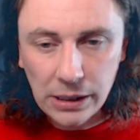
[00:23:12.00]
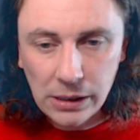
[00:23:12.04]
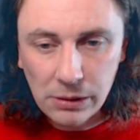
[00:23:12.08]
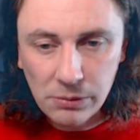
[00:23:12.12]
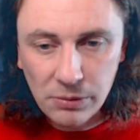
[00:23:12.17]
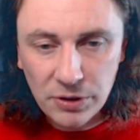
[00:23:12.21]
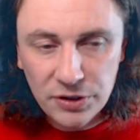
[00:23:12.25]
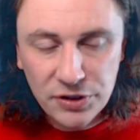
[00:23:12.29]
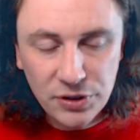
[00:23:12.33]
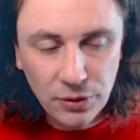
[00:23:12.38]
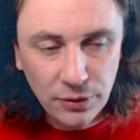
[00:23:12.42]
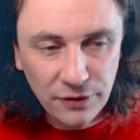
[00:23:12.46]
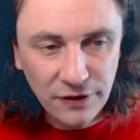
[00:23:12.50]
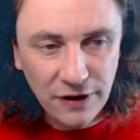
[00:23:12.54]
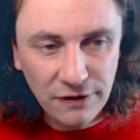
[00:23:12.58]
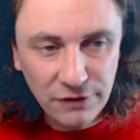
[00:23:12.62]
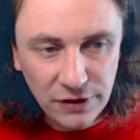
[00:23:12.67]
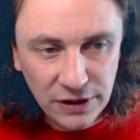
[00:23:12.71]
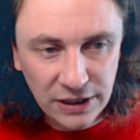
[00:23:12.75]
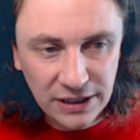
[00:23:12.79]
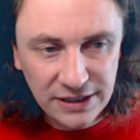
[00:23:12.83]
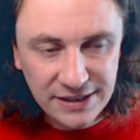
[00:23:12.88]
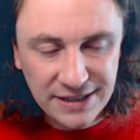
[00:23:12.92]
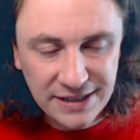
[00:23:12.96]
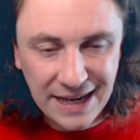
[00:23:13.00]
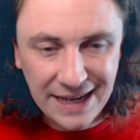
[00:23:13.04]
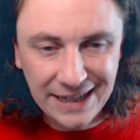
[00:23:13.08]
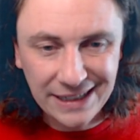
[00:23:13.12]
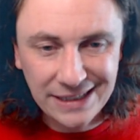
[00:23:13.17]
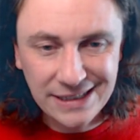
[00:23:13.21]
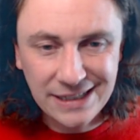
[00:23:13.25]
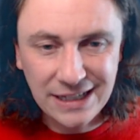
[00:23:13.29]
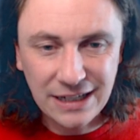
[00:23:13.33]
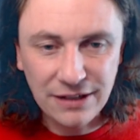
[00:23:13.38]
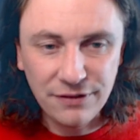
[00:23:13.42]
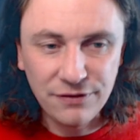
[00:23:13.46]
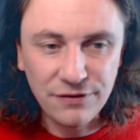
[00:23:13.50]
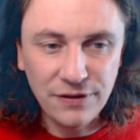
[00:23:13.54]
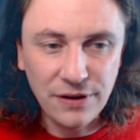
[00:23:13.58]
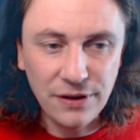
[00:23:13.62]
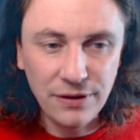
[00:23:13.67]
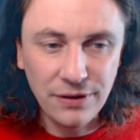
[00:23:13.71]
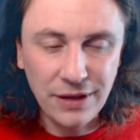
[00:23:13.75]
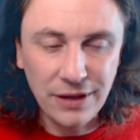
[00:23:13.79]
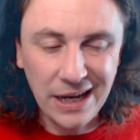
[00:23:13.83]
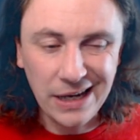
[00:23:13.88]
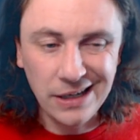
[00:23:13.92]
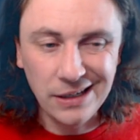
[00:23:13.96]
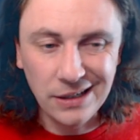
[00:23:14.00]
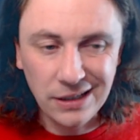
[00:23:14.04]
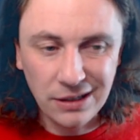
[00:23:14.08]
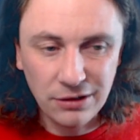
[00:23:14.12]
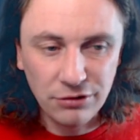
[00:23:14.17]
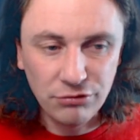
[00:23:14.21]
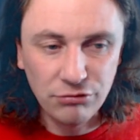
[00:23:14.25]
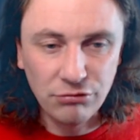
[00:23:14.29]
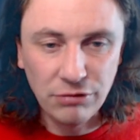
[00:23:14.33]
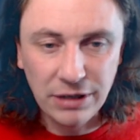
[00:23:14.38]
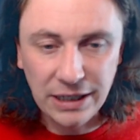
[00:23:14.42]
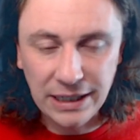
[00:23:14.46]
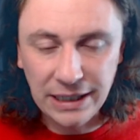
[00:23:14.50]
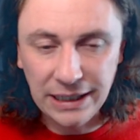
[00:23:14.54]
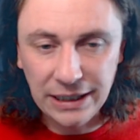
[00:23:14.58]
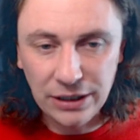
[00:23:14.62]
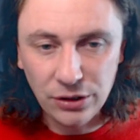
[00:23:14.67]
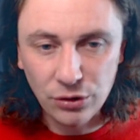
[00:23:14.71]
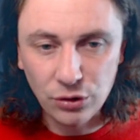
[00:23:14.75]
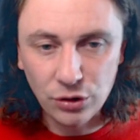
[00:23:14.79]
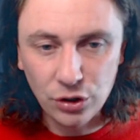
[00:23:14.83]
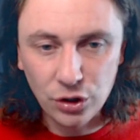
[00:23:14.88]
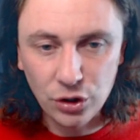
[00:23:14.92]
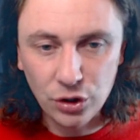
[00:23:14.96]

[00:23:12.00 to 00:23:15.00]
So if everything's negative, then really you're